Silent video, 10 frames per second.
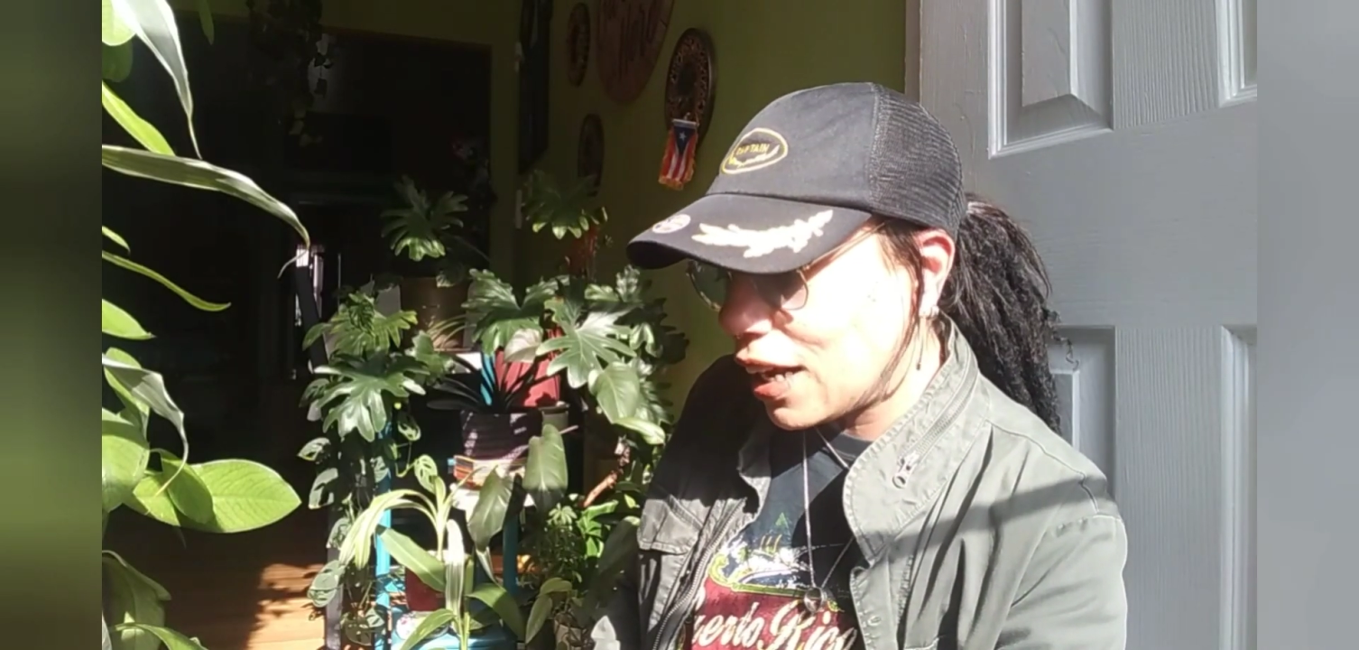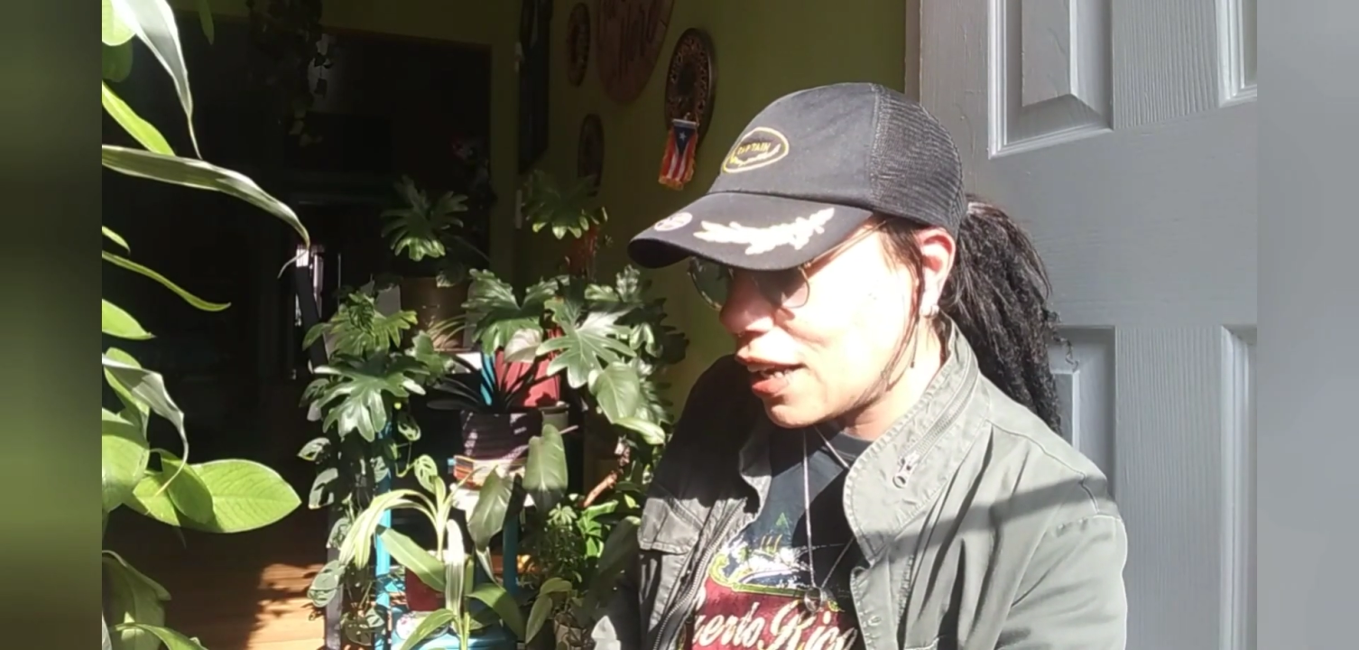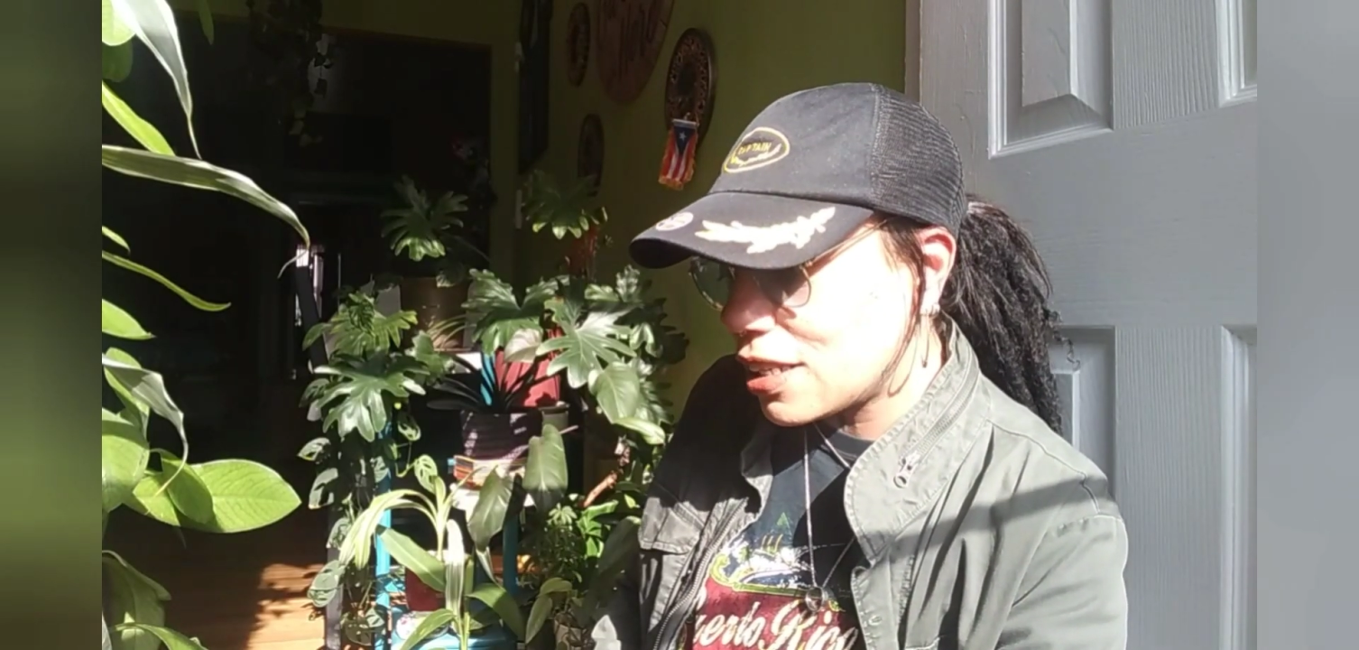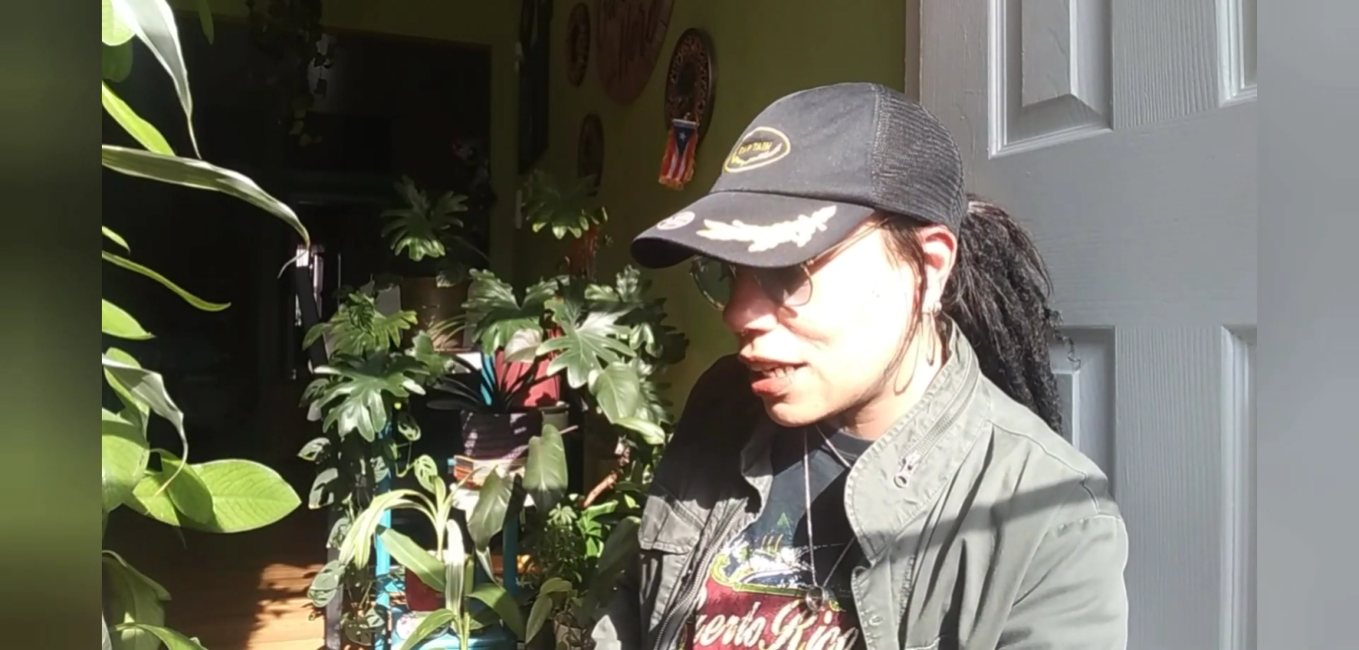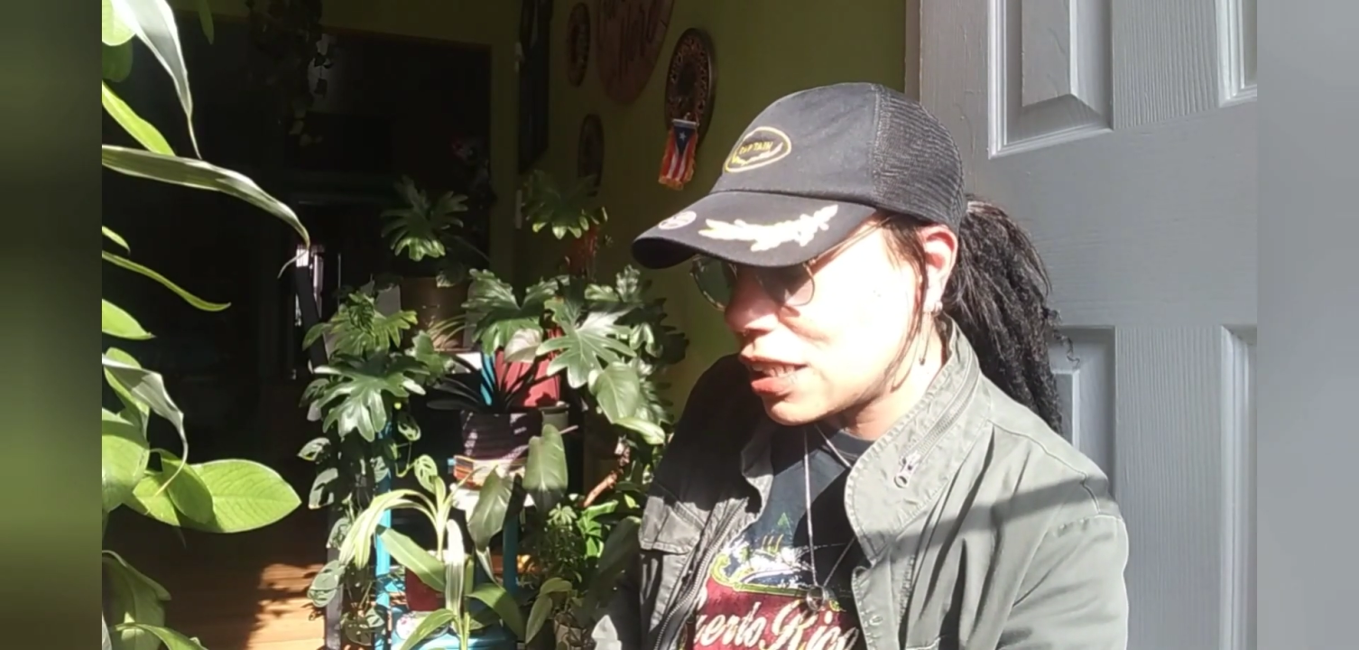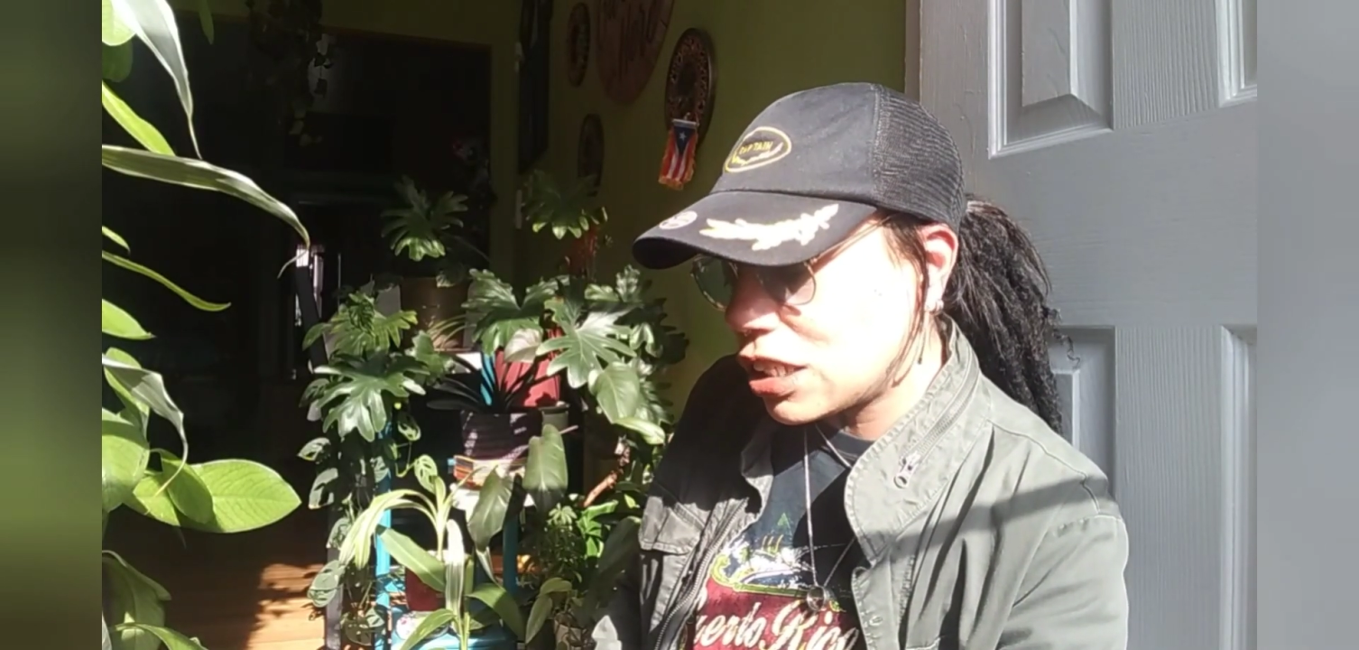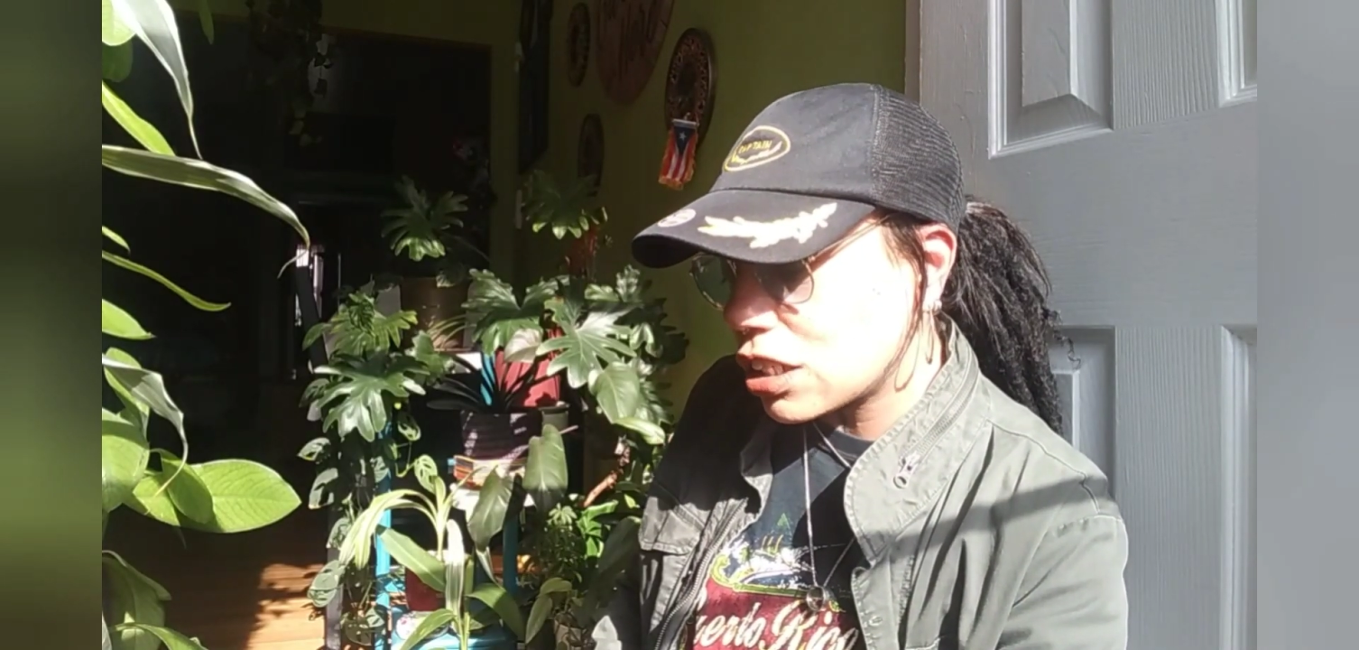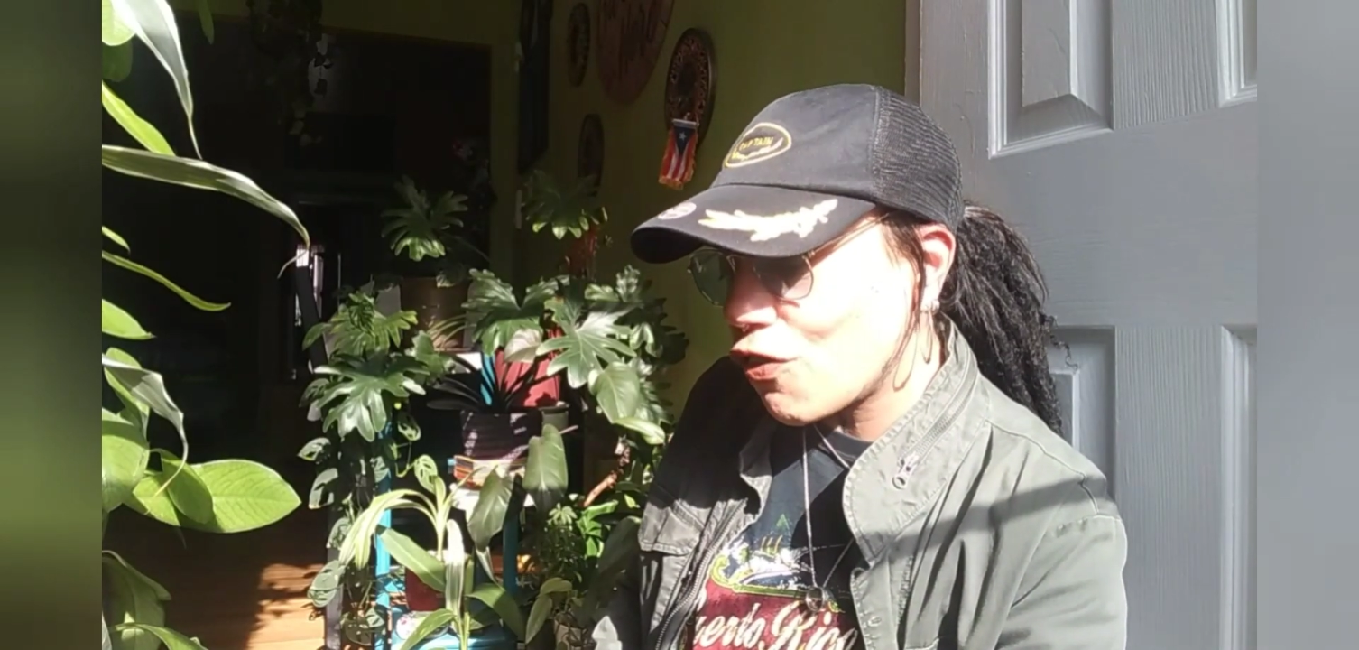it's just